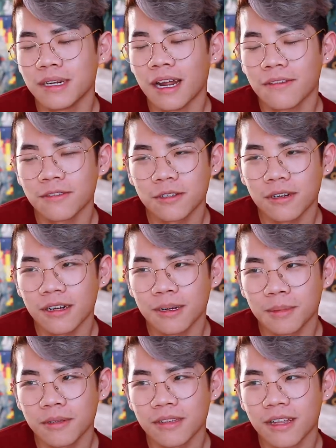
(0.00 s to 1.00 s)
But after I
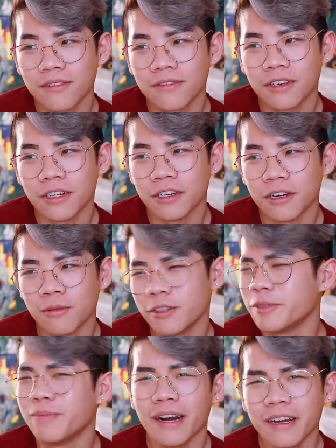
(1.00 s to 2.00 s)
uploaded that video,
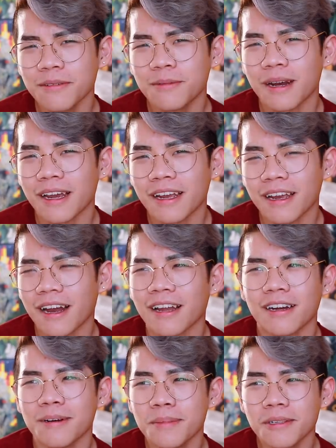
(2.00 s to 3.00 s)
which by the way,
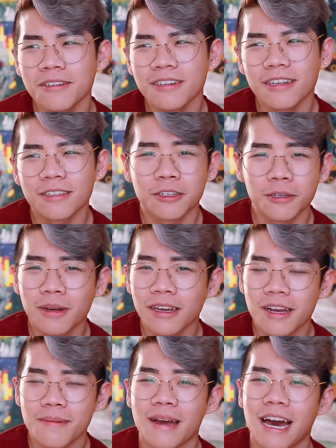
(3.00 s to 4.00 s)
I uploaded at 2 a.m.